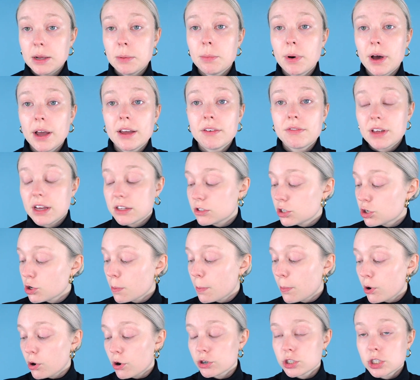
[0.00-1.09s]
but if that's your
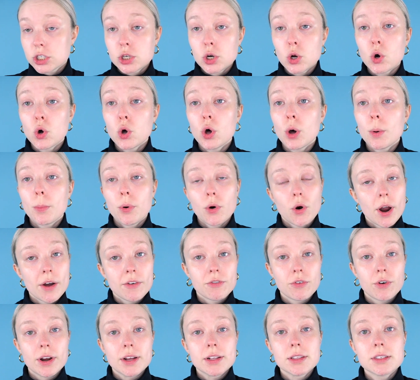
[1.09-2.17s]
personal
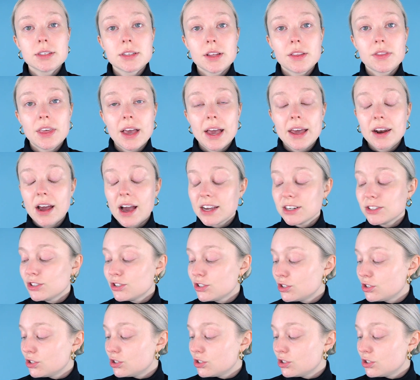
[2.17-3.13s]
preference, then I